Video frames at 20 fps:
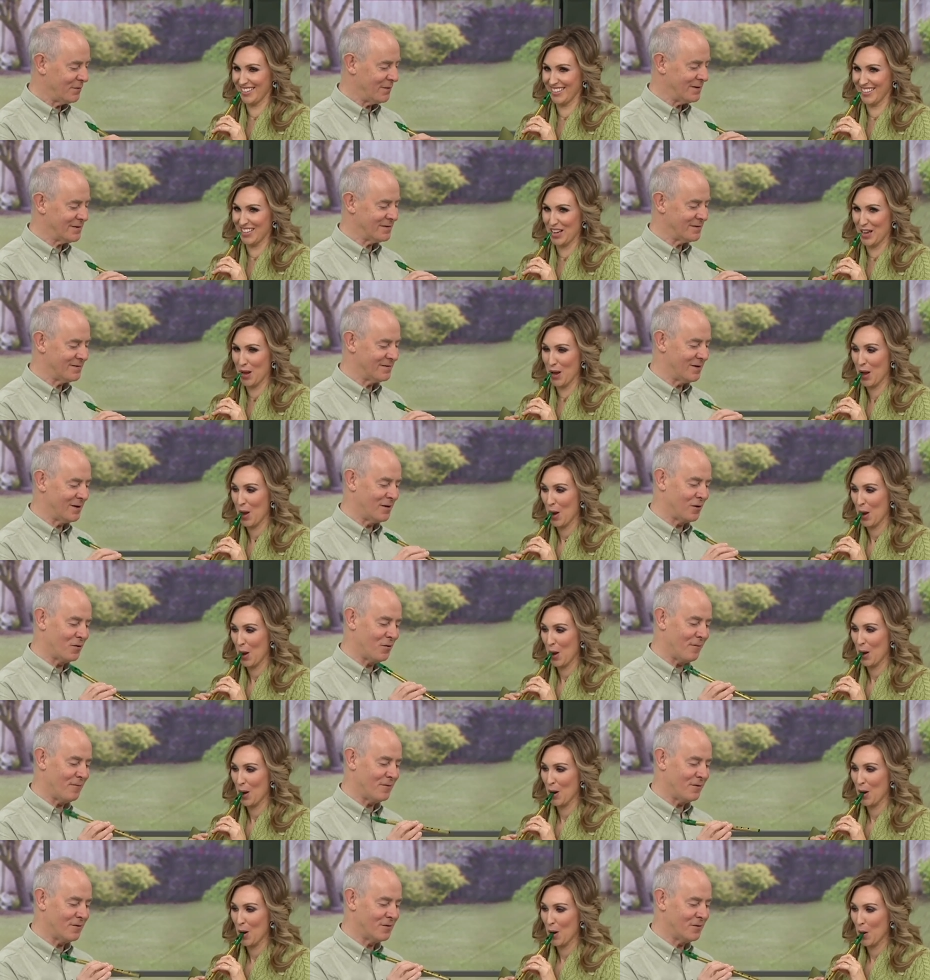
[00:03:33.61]
Speaker 1: right, uh,
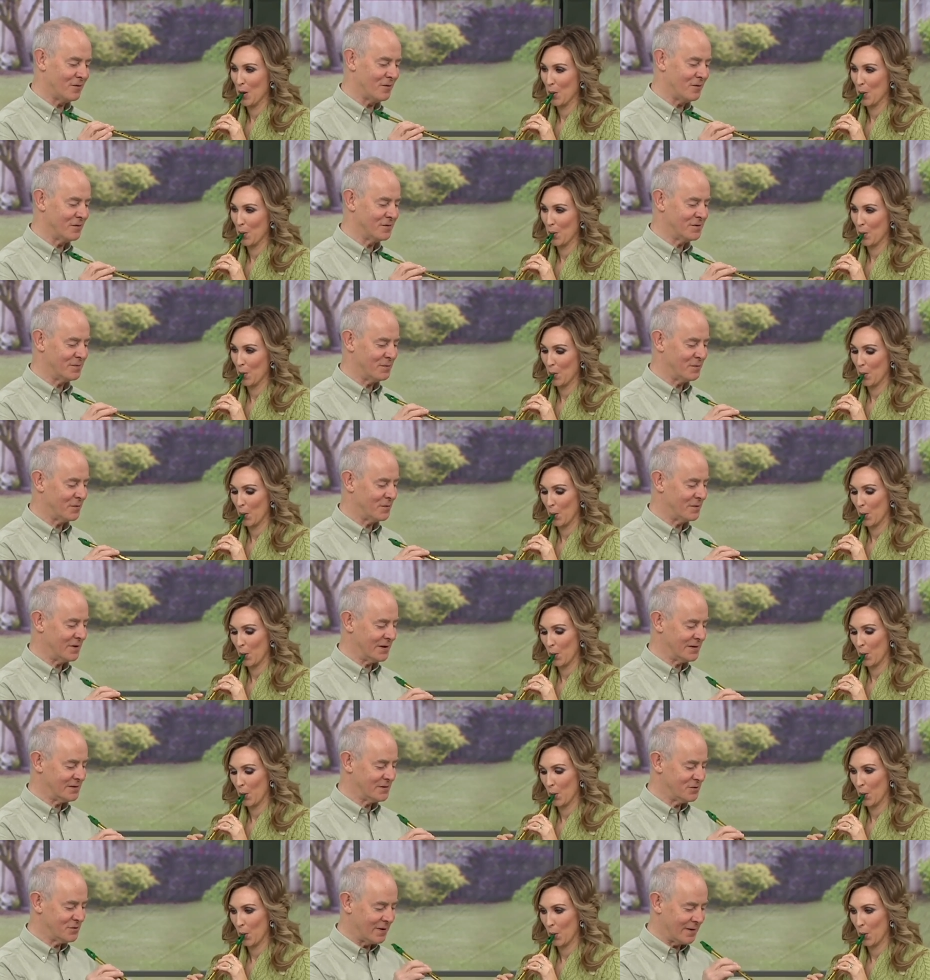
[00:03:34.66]
cover all the holes, blow it
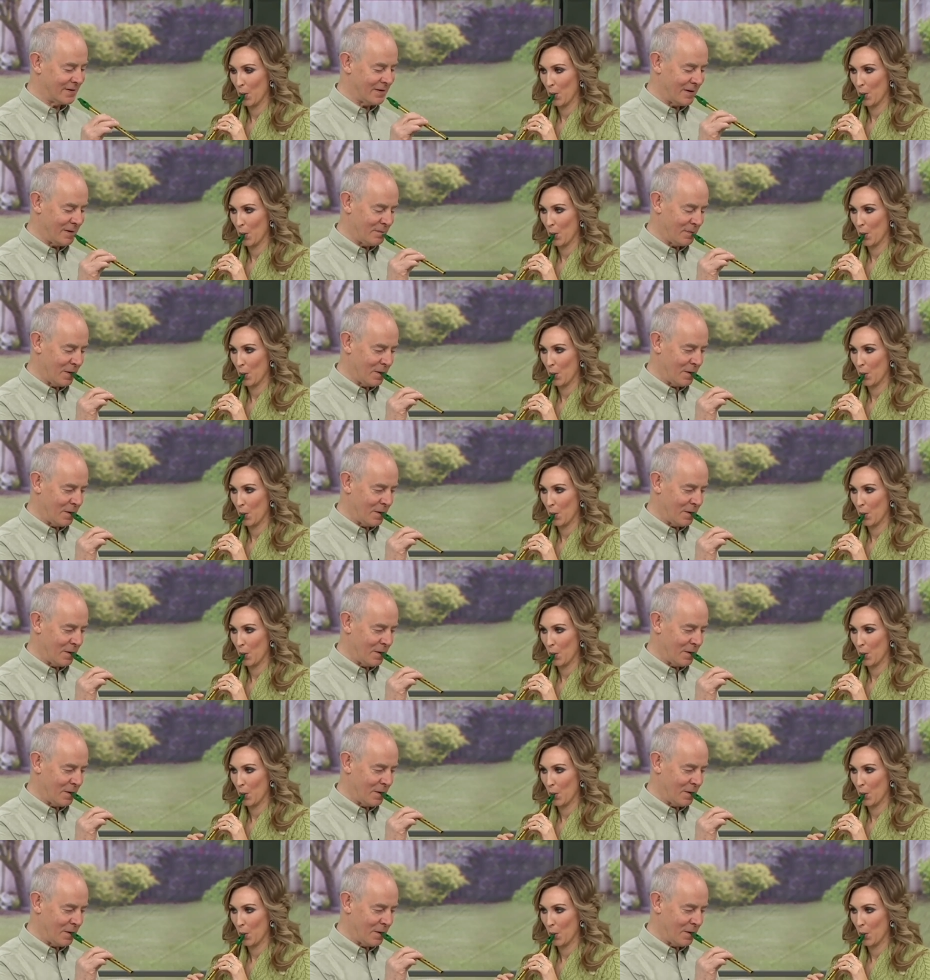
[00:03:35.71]
nice and gently.